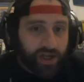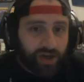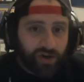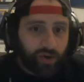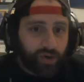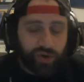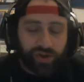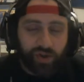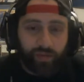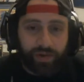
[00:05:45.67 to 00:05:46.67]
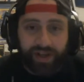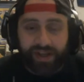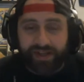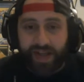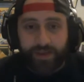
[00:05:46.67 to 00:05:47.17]
Your neutral zone play
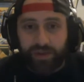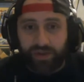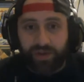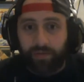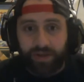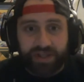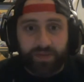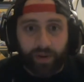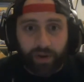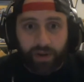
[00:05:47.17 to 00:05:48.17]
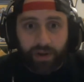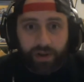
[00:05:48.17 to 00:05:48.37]
is absolutely abysmal.